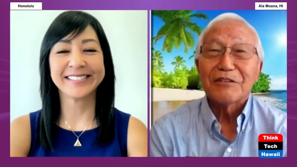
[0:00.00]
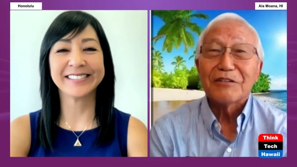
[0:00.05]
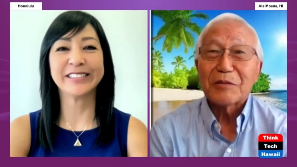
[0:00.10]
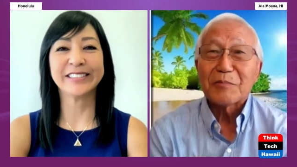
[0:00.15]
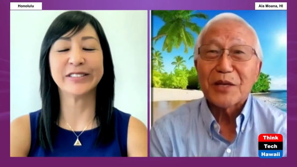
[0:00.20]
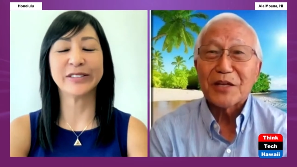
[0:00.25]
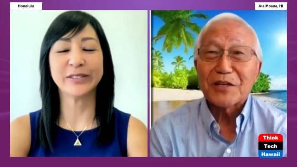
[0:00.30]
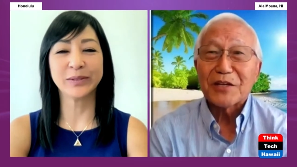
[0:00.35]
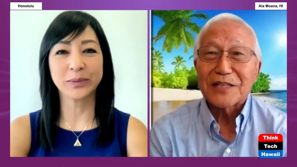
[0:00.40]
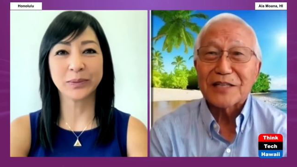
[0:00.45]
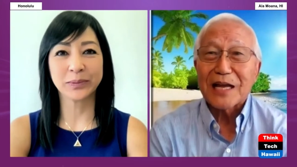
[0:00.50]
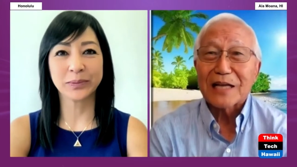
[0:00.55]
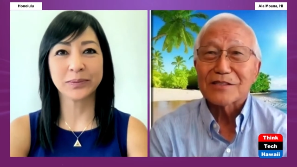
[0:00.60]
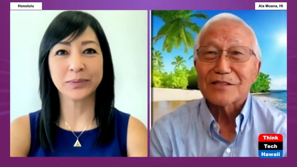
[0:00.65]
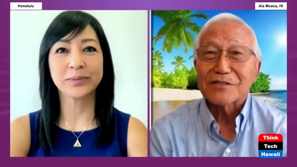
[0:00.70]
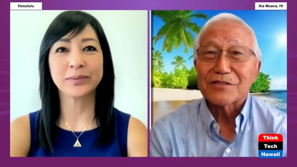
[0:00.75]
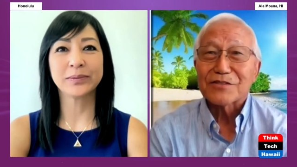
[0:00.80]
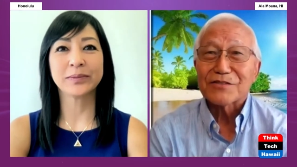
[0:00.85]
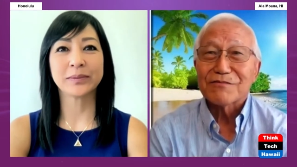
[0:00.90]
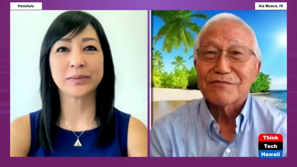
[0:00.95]
Speaker 1: and you can mm-hmm. pay your
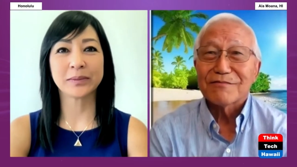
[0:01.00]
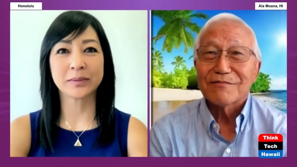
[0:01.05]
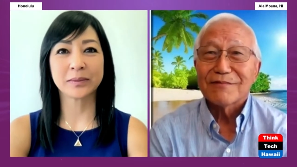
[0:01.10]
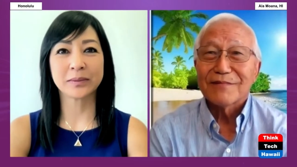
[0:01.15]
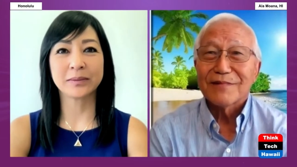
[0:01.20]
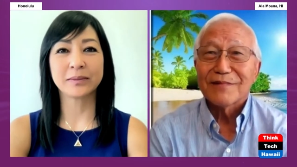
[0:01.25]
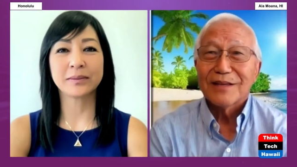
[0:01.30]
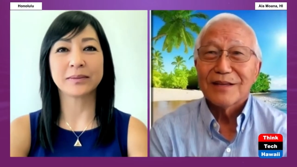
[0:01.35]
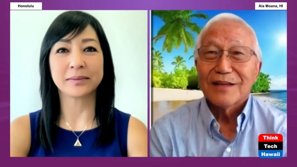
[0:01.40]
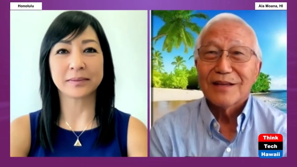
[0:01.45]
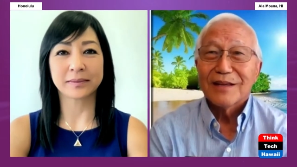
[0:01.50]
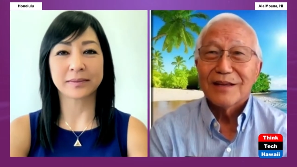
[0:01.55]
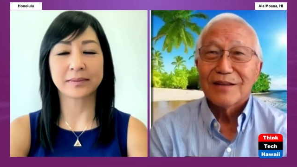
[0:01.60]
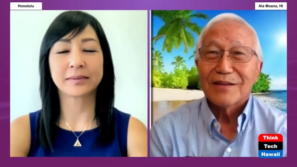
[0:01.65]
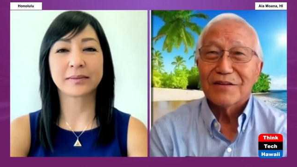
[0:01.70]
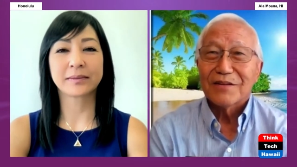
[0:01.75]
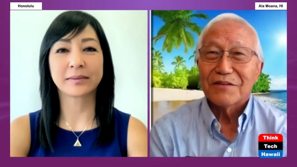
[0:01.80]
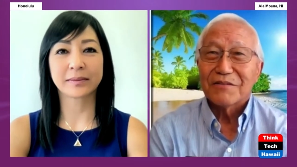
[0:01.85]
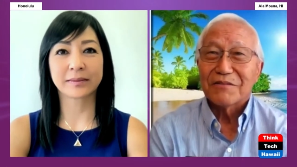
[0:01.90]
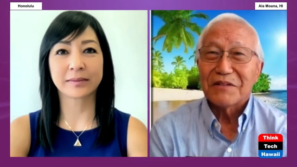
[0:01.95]
taxes.
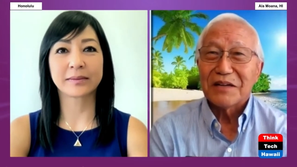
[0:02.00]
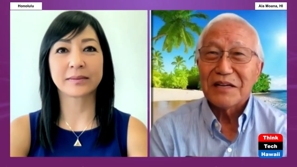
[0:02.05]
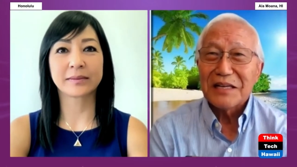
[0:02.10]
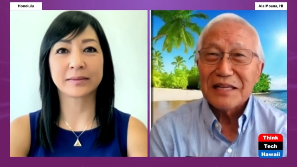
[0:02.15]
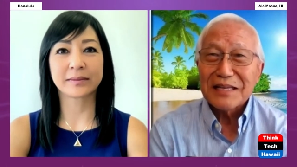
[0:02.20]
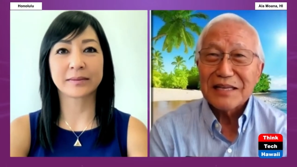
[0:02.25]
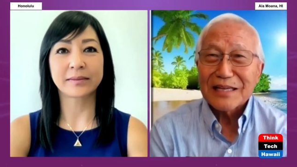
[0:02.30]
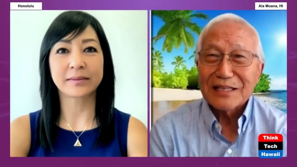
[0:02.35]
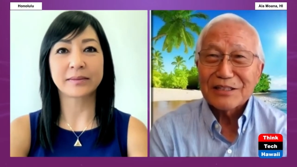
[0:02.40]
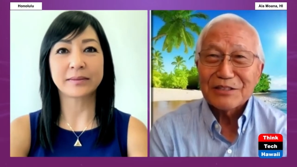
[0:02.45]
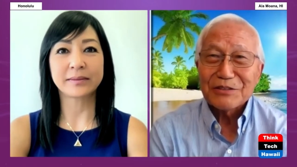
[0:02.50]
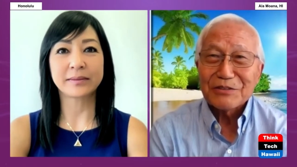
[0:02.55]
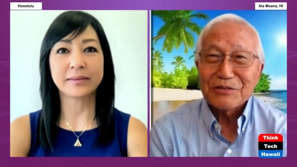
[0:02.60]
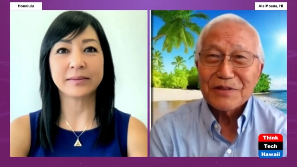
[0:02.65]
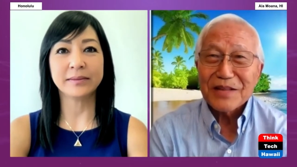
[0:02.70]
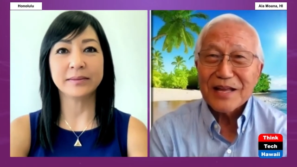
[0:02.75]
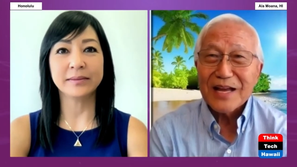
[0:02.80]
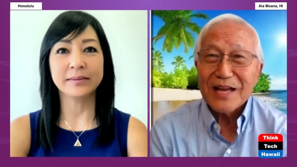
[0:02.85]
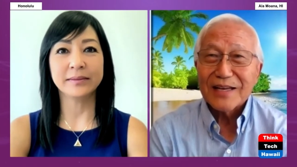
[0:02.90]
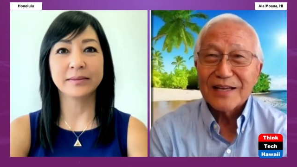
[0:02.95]
And they go, really? Can you
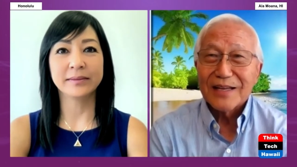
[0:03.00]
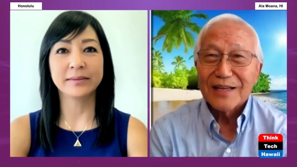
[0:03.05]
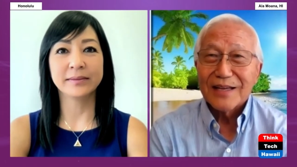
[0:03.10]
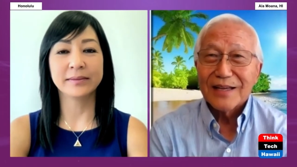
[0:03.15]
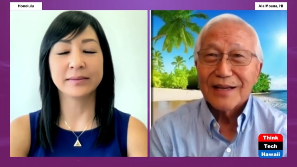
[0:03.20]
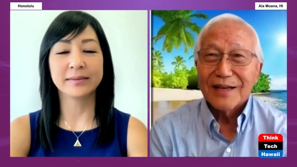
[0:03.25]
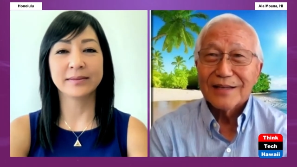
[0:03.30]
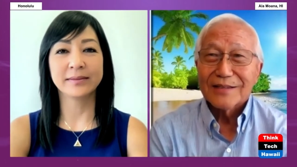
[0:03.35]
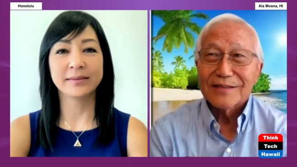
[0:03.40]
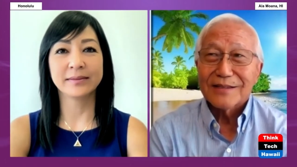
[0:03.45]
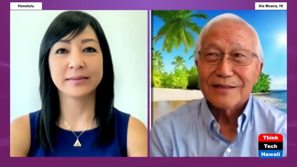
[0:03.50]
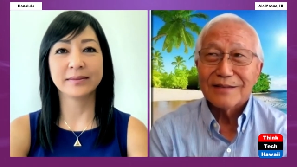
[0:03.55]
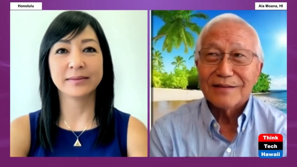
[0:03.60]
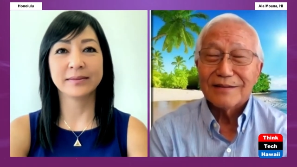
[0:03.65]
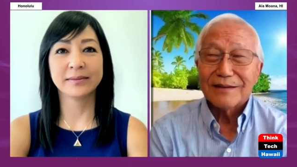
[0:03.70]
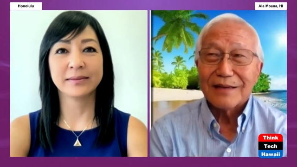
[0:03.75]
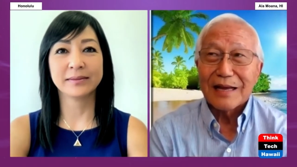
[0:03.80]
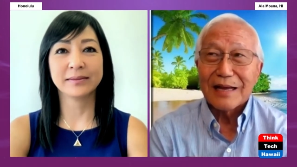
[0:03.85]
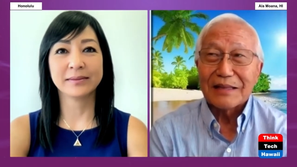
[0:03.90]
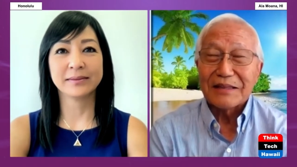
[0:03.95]
do that? I said,
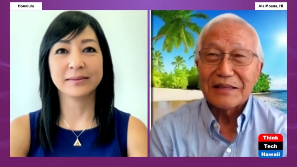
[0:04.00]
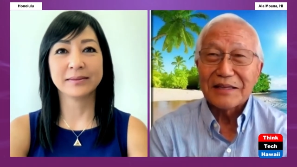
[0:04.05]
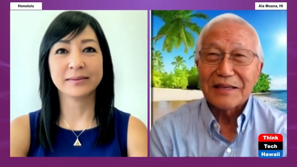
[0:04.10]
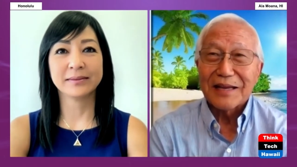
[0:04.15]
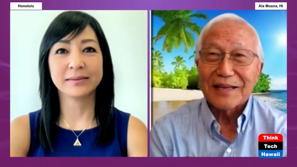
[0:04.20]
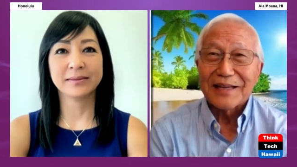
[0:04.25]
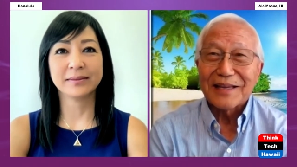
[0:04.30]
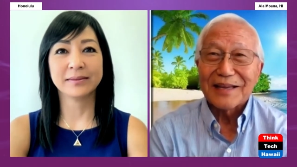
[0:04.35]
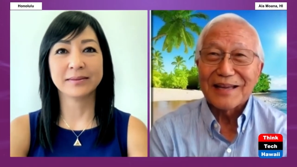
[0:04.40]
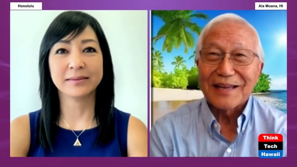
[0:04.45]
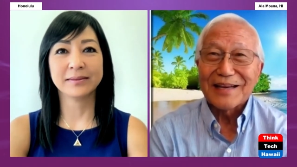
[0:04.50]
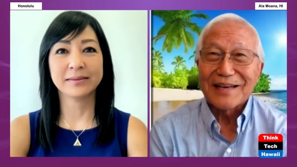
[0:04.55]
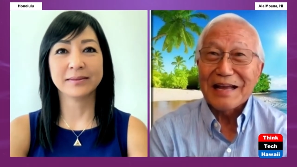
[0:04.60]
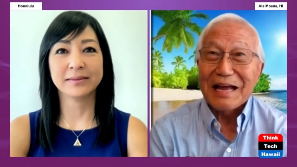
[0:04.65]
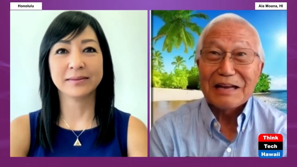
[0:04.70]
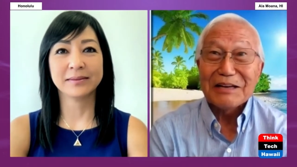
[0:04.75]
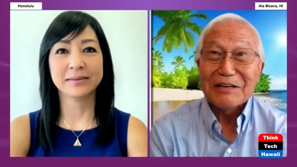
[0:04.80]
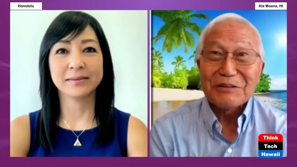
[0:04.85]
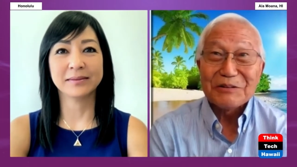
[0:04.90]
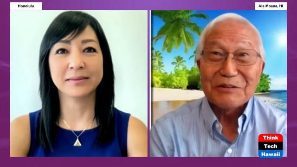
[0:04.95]
I think I can.
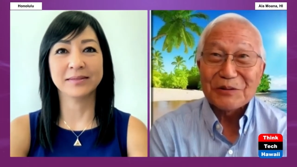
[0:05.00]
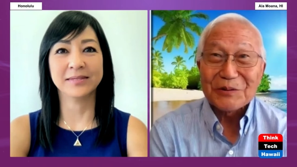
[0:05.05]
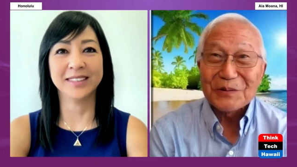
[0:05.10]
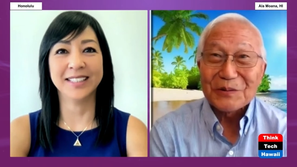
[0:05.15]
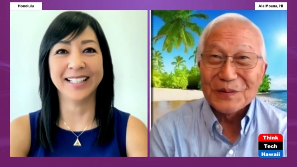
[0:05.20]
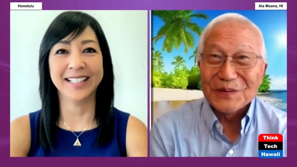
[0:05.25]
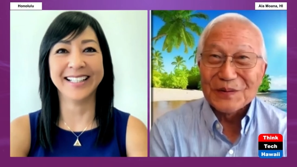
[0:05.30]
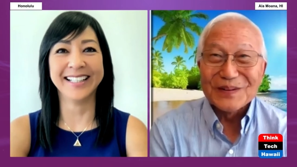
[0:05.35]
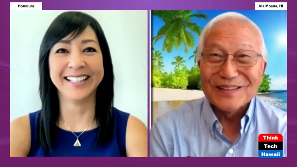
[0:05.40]
I didn't know.